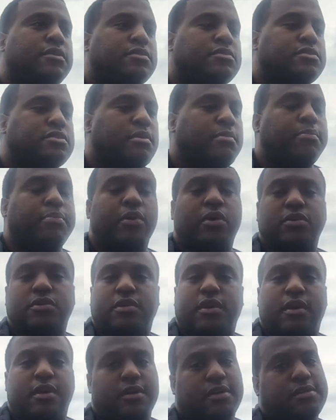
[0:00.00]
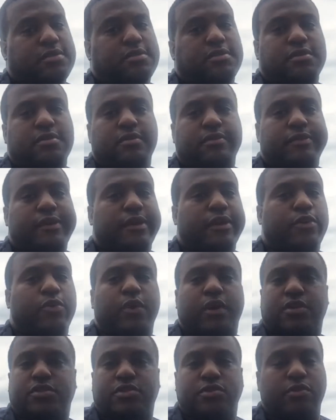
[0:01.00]
some bolt-ons and a
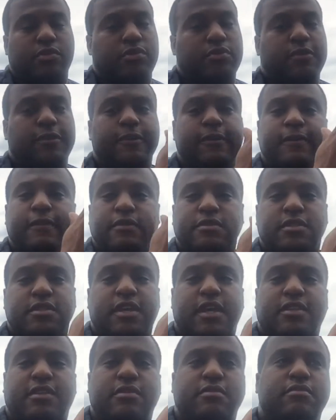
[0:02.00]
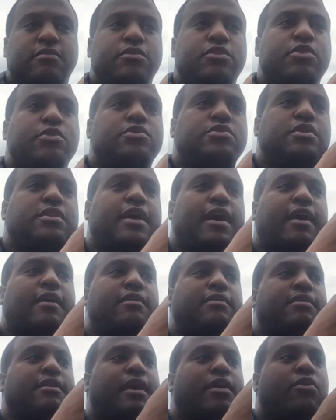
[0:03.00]
quick tune to get you to
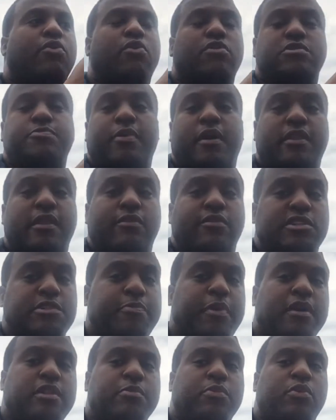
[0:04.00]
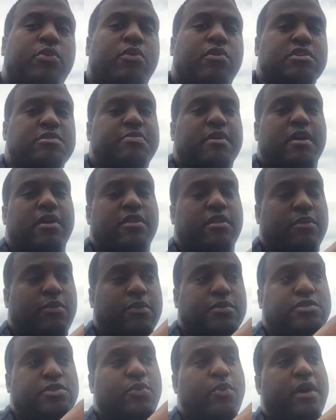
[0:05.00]
that horsepower, that respectable horsepower,
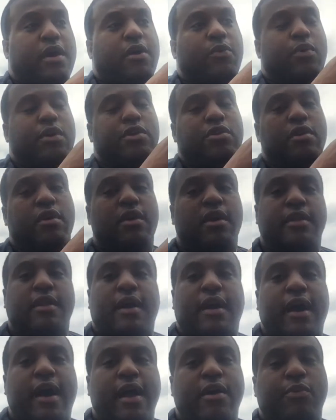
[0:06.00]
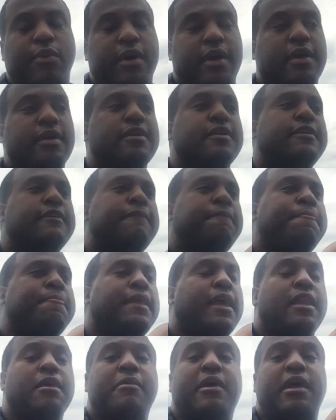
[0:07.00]
to where when you're on the highway,
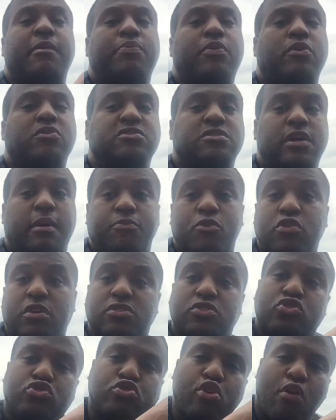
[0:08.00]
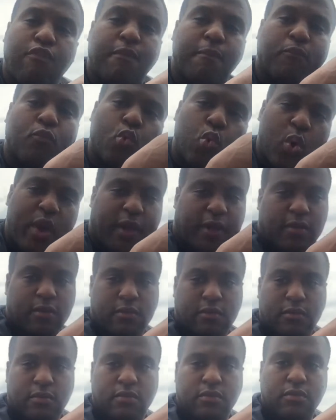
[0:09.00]
anybody pulls up, you could serve them quick.
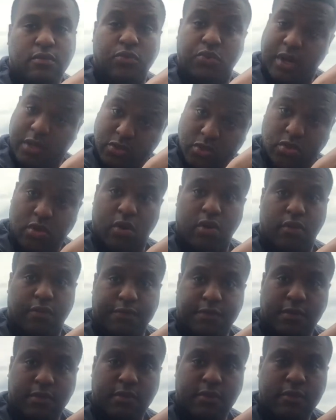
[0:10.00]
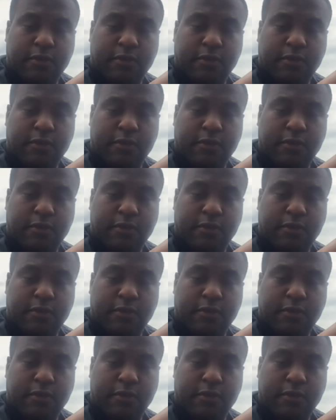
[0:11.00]
Got served.